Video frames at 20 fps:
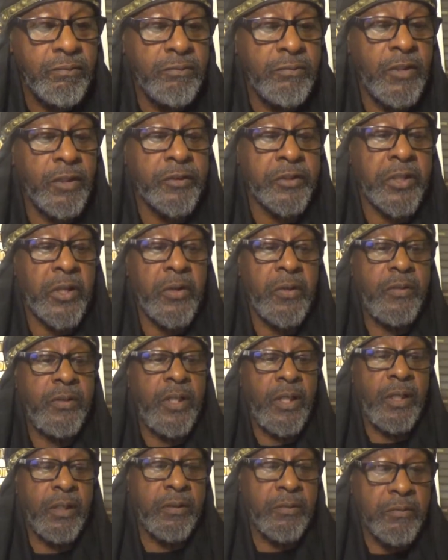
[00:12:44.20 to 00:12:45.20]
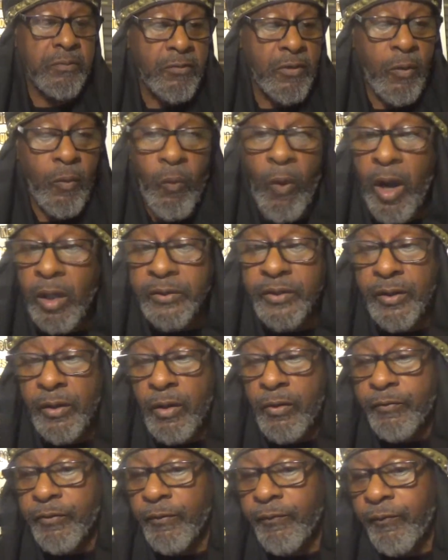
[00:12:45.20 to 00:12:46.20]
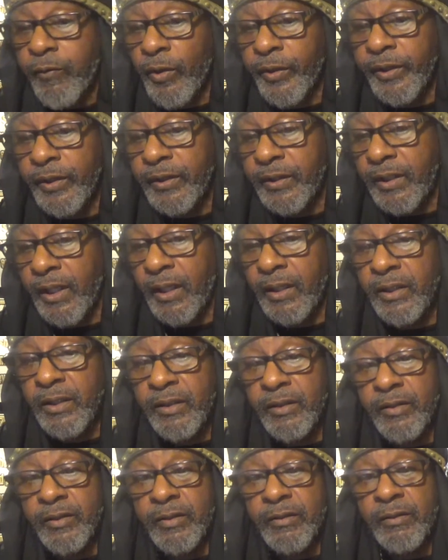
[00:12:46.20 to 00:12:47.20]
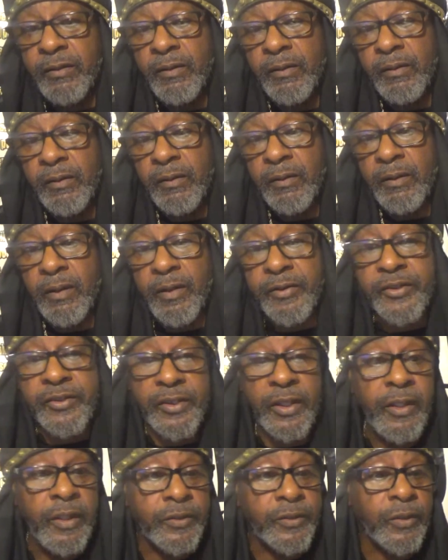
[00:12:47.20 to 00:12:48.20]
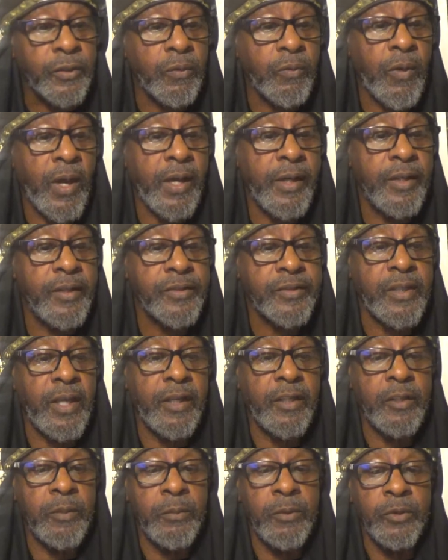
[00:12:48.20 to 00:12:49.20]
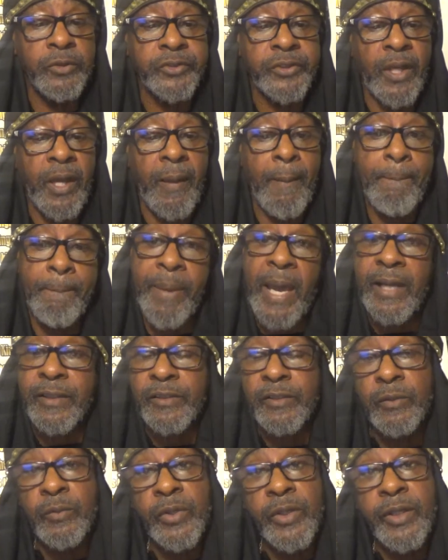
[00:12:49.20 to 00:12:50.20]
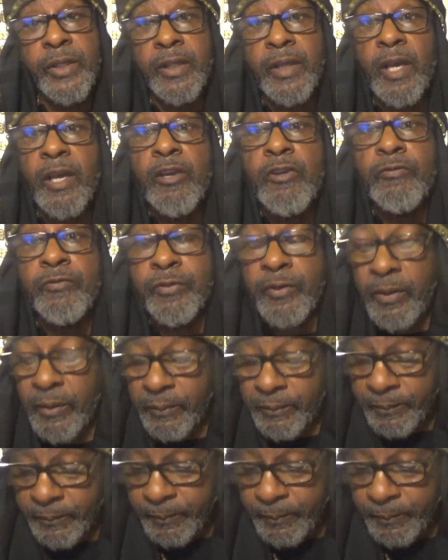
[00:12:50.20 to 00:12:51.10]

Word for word: the third day. Walked the earth for 40 days, ascended to the right hand side of the Most High, back to where he came from.